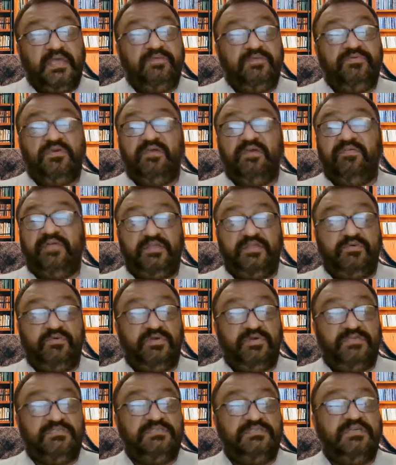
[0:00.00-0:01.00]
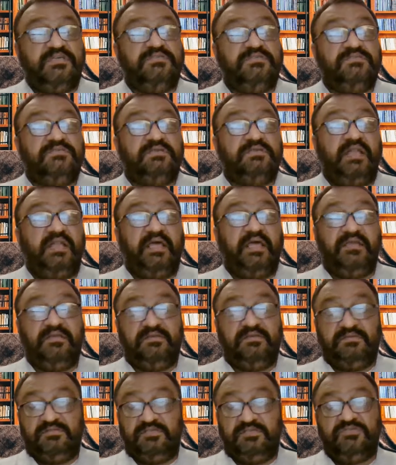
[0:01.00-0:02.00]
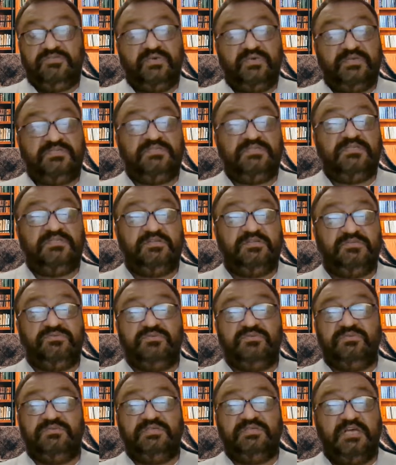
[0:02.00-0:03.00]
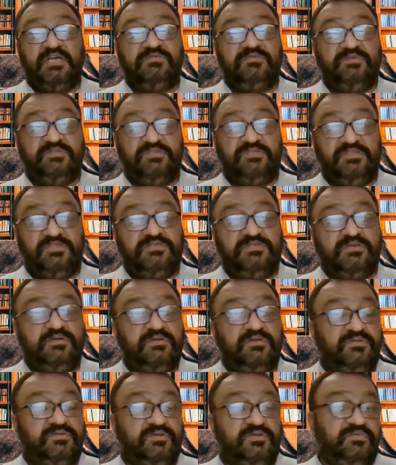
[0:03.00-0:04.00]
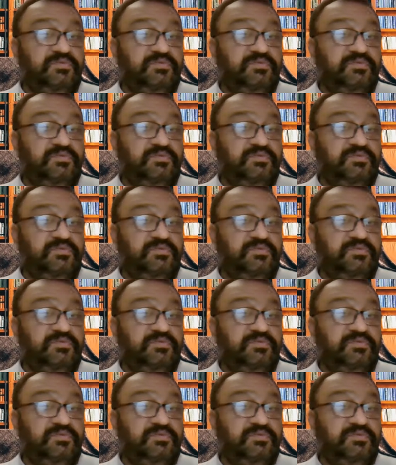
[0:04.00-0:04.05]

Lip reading: If you have any questions, like these questions, the students ask me, teacher,